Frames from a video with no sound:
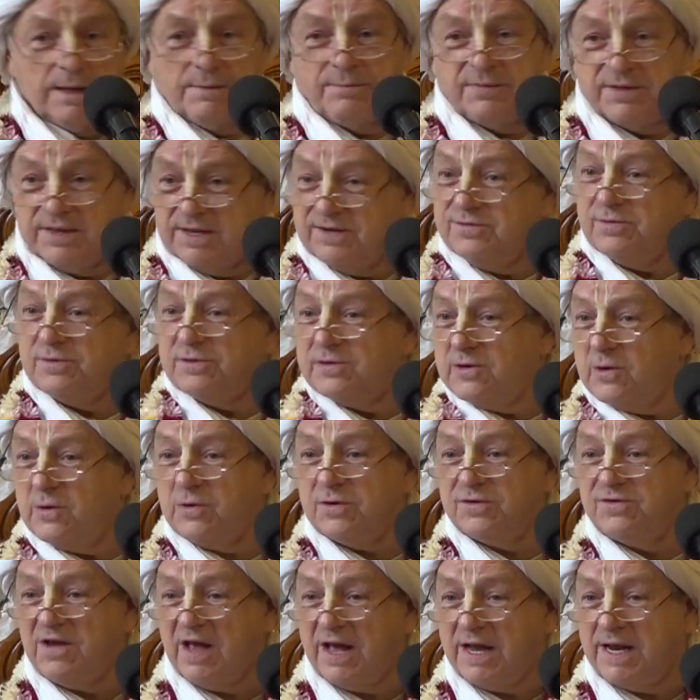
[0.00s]
But this was
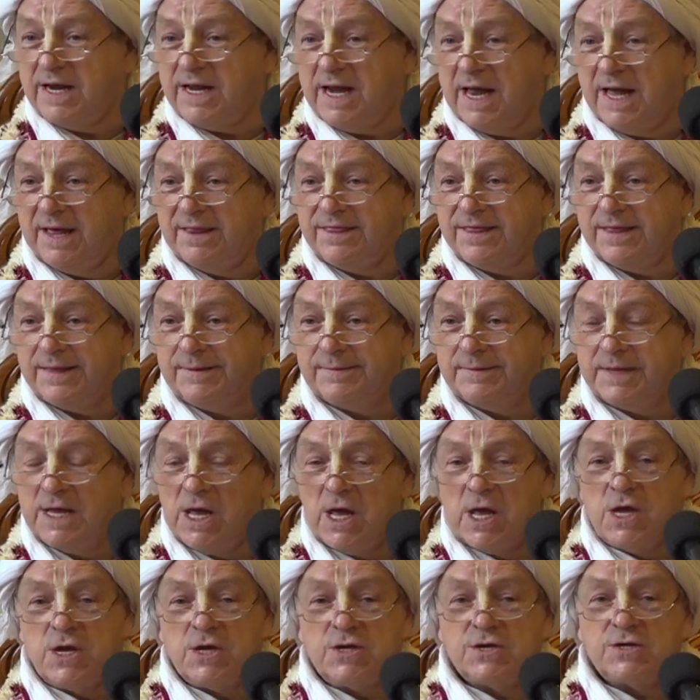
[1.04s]
Lord Jagannath.
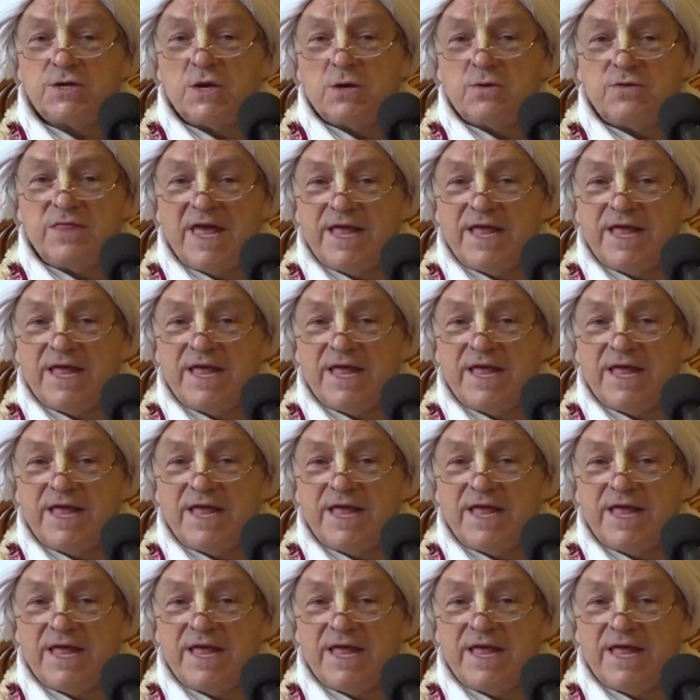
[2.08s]
So